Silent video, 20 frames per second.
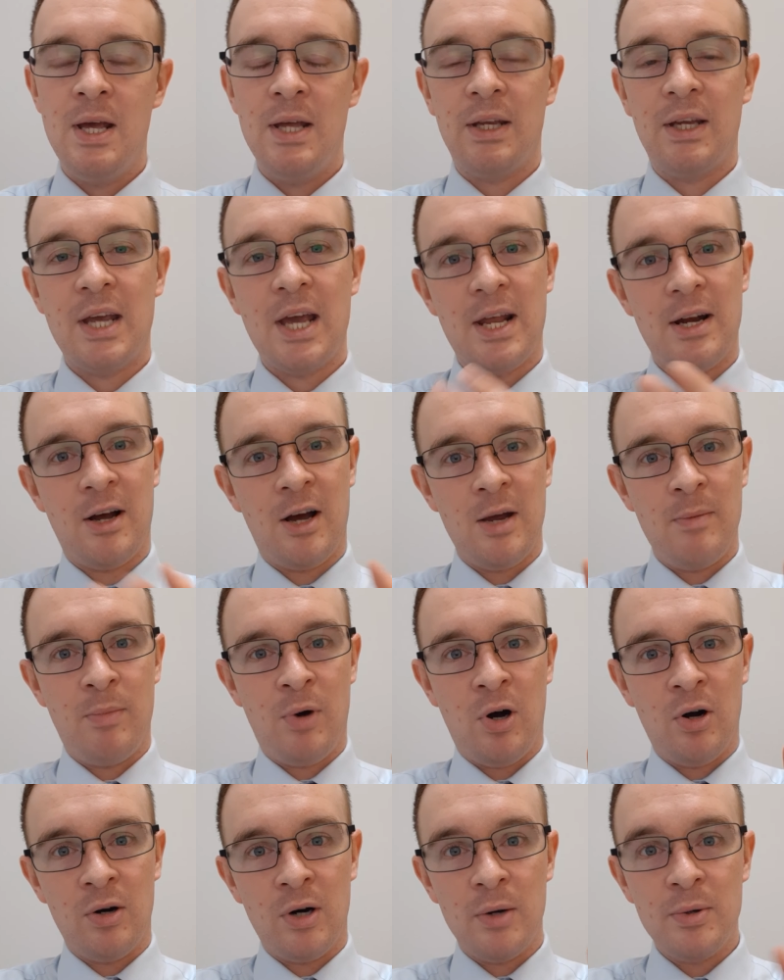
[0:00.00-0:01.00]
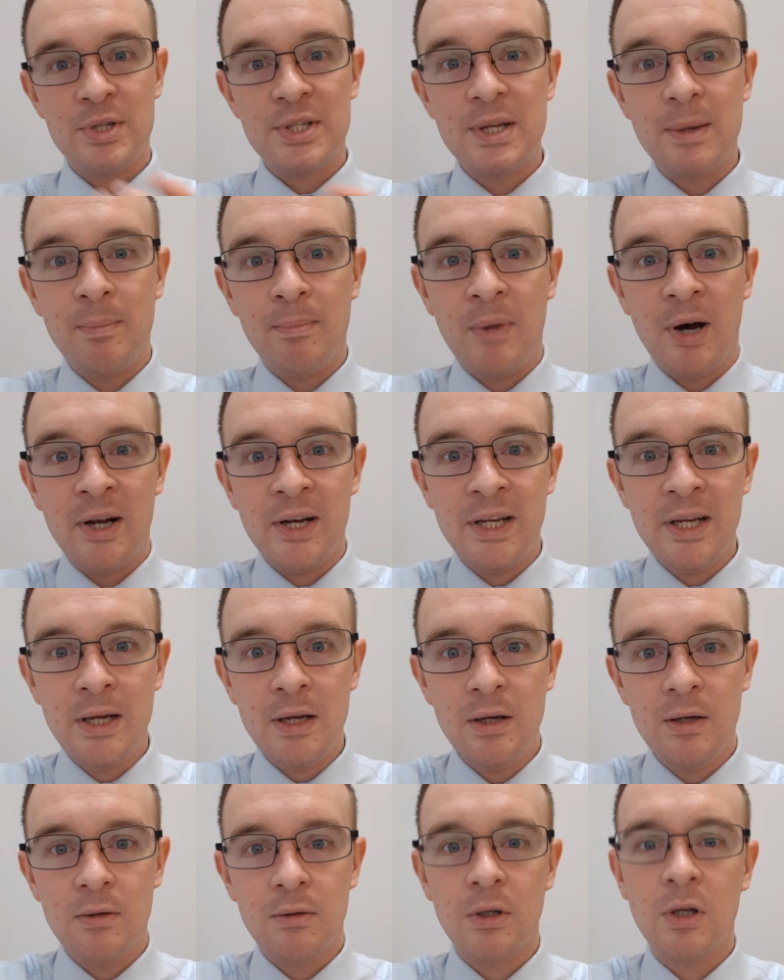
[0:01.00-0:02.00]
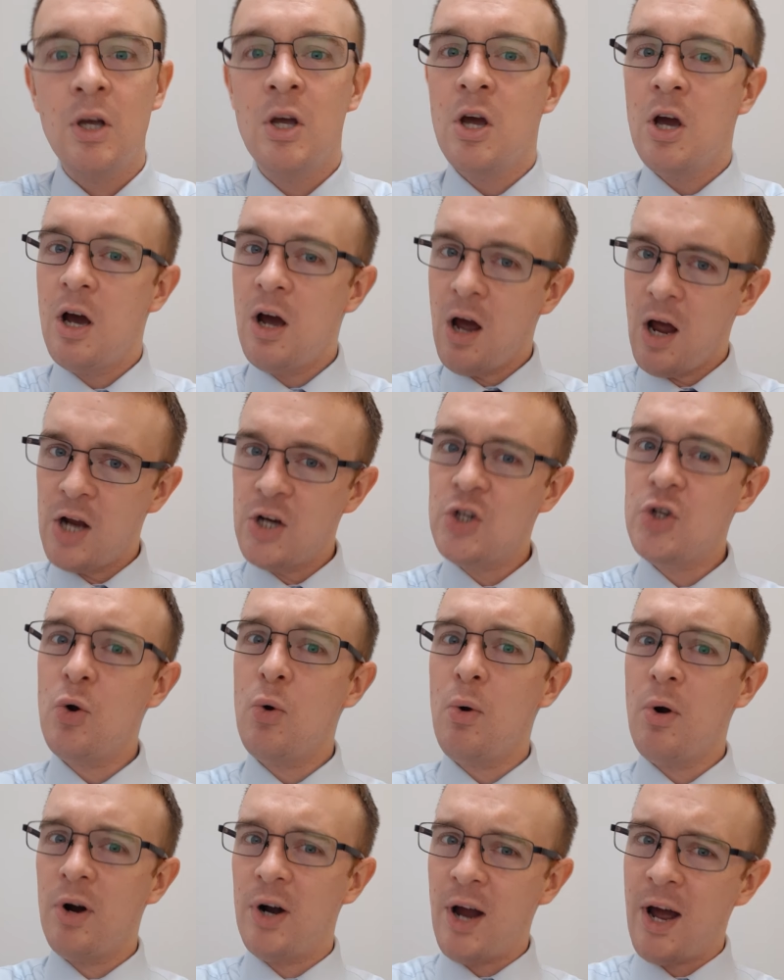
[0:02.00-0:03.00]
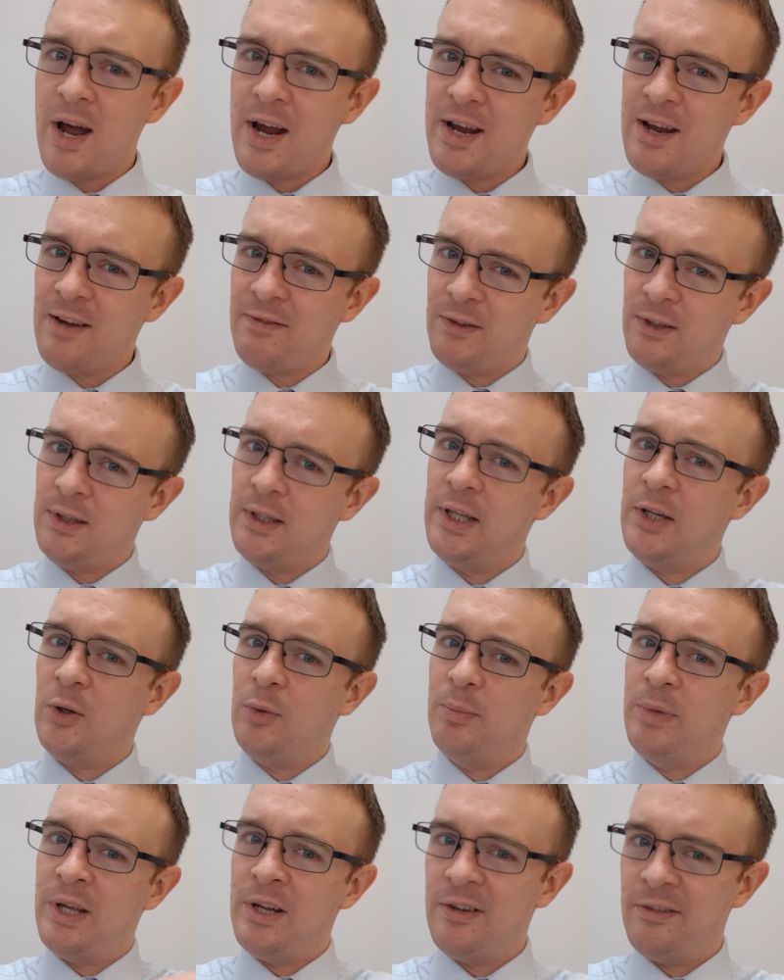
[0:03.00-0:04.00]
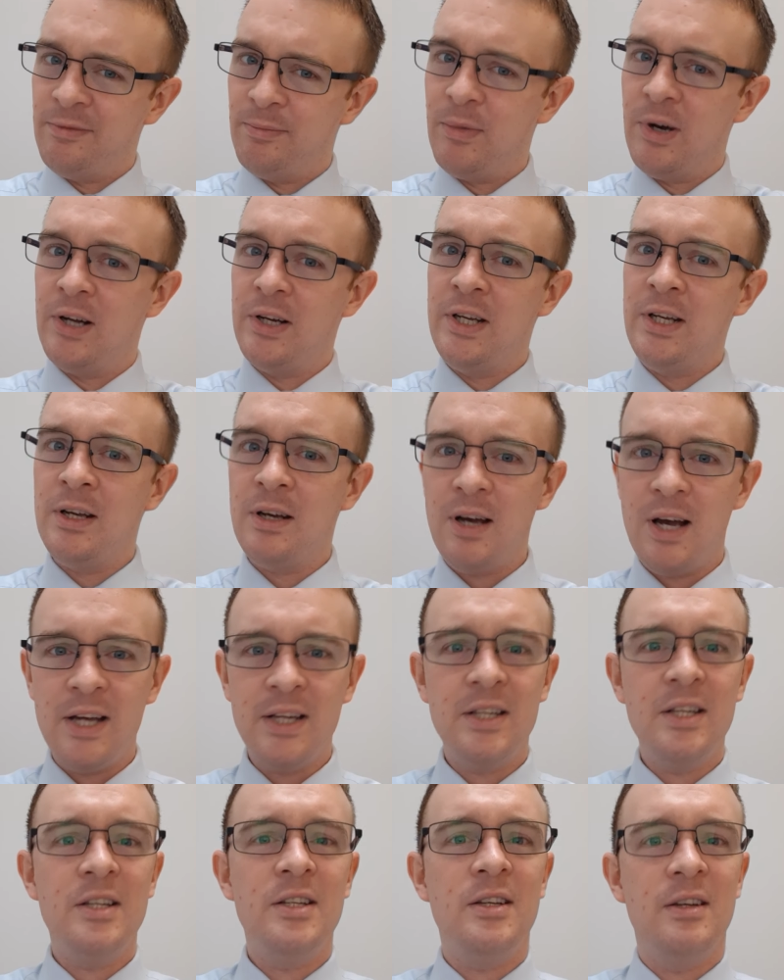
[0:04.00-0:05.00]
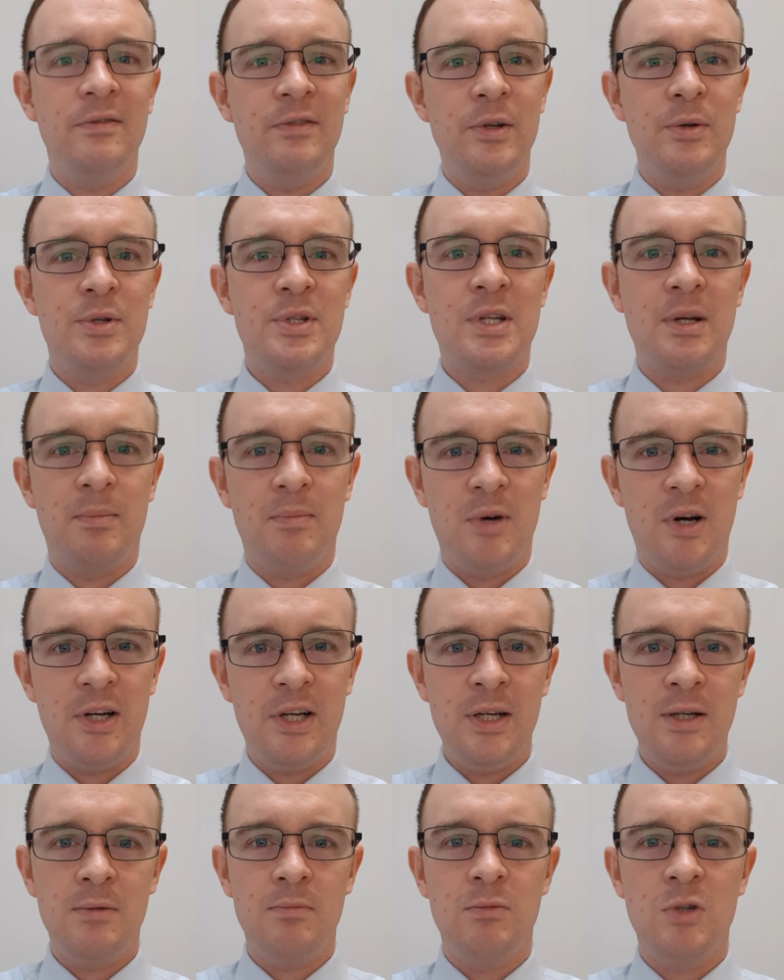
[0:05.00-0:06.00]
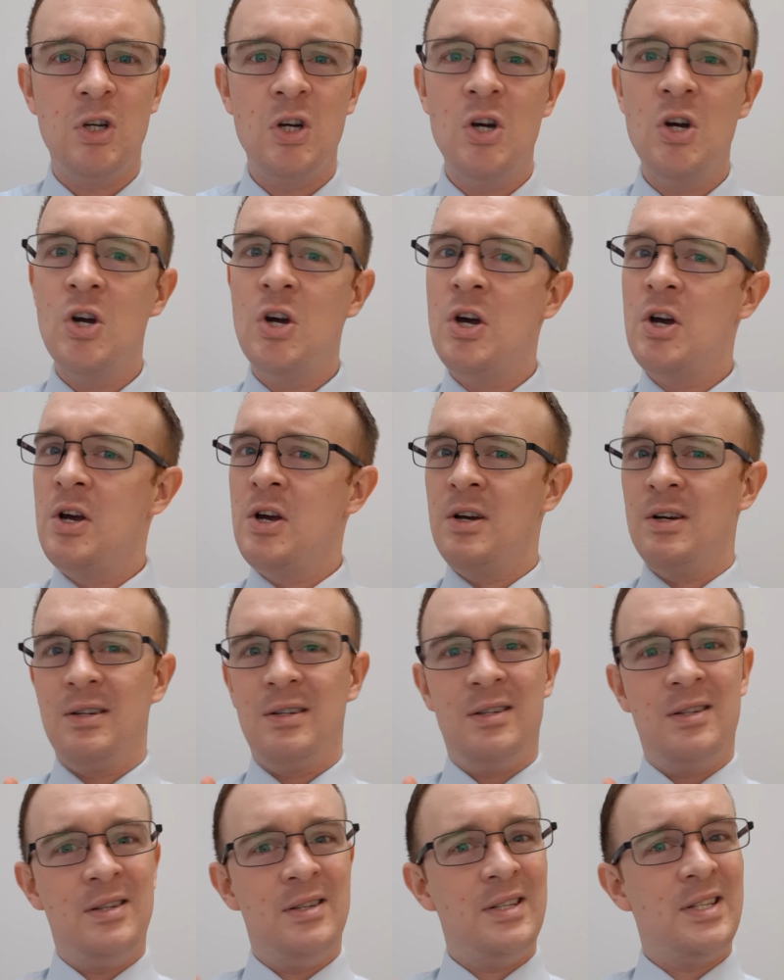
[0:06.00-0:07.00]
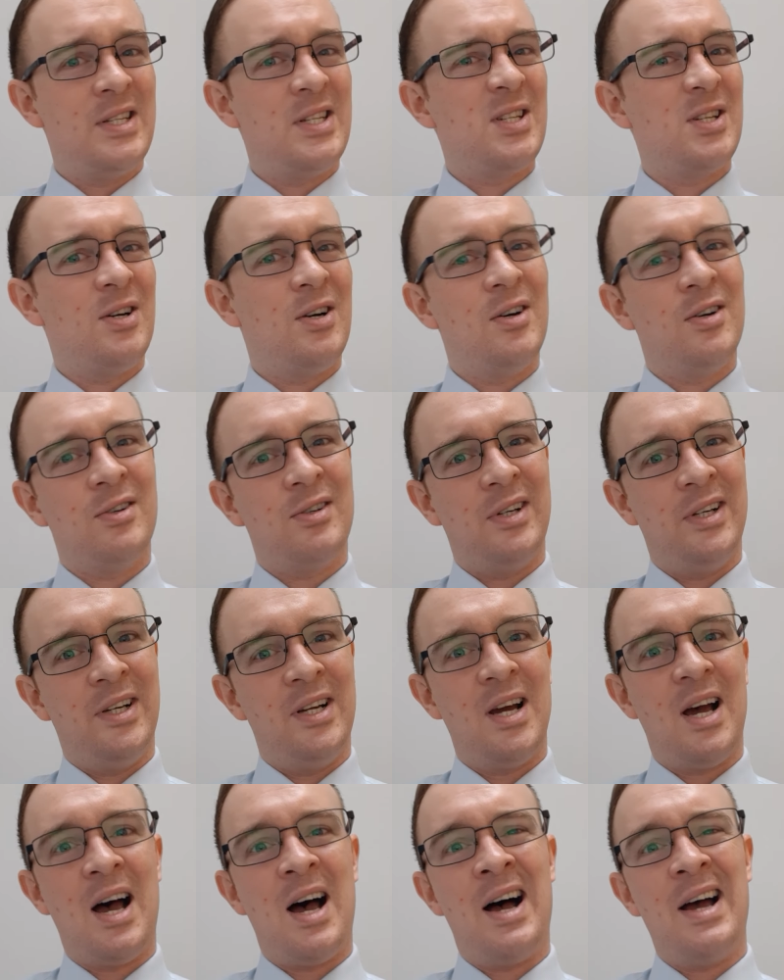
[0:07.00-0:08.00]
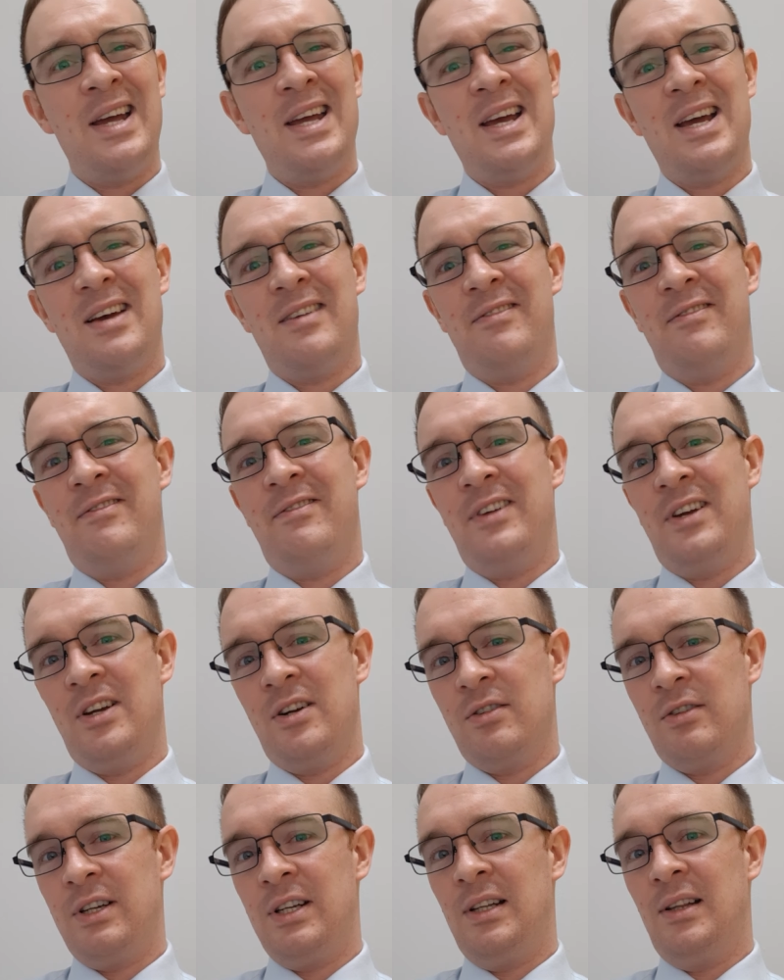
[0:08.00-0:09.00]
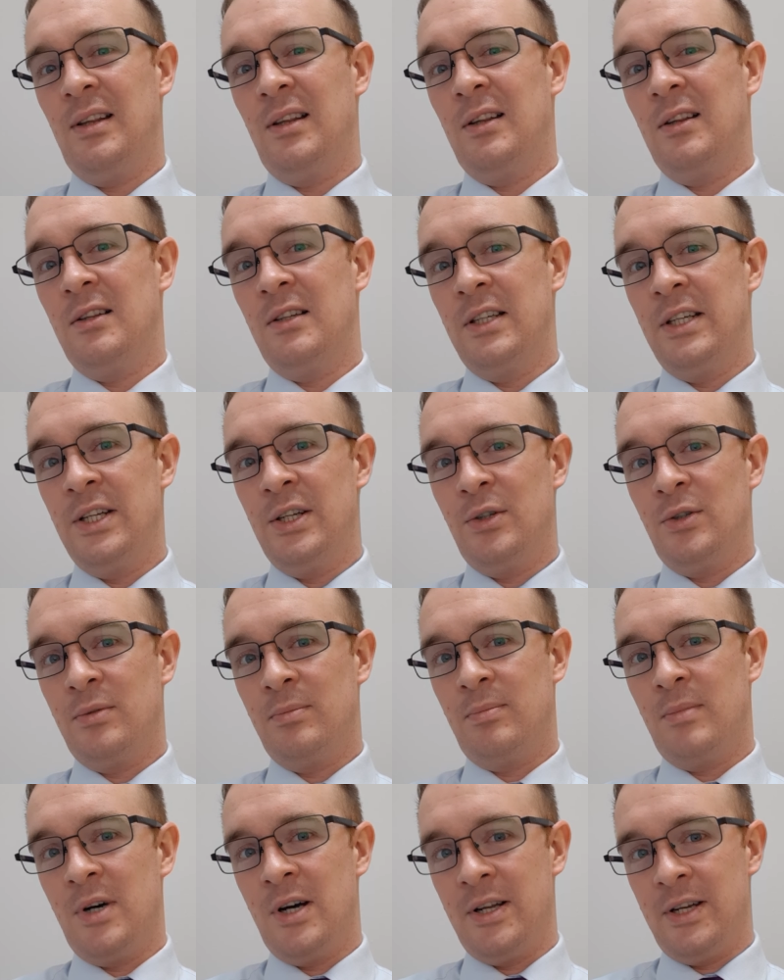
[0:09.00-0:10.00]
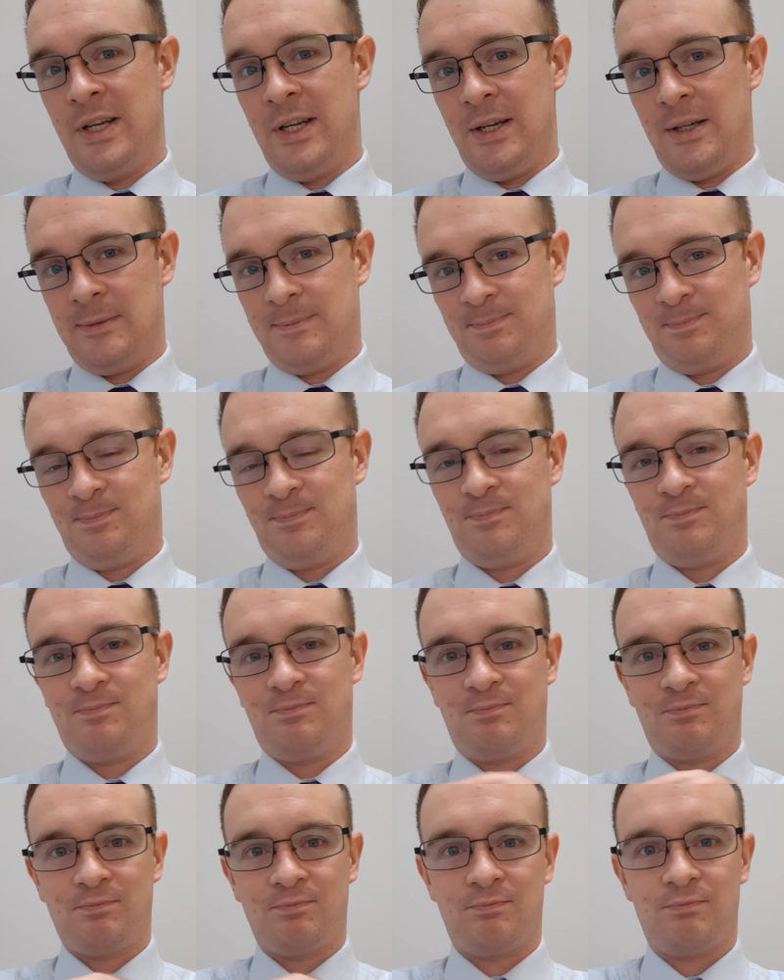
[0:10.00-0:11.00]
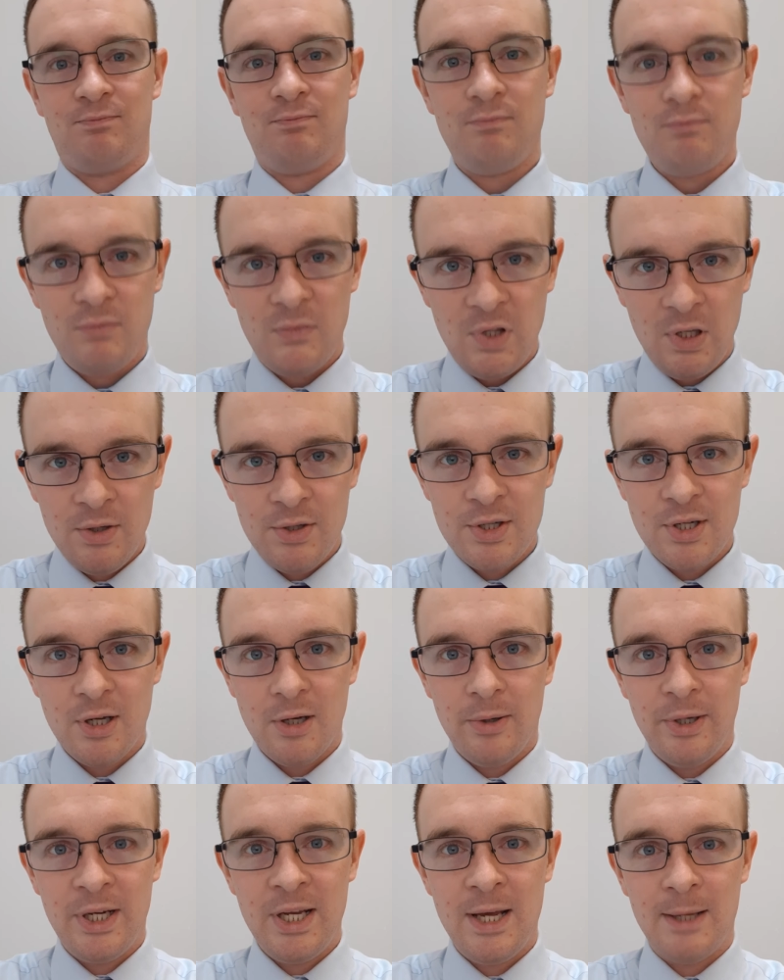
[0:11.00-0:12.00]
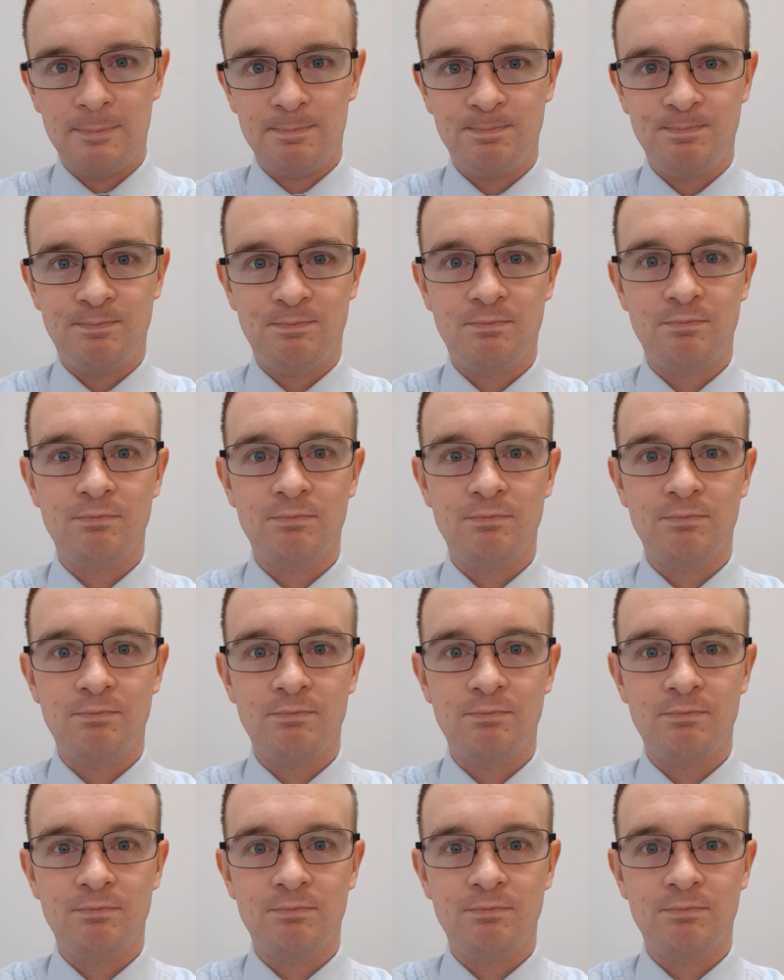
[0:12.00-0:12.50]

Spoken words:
"Can I borrow some money?" Sure, I have a little bit of money. I can give you some money." Sorry, I have very little money." So again,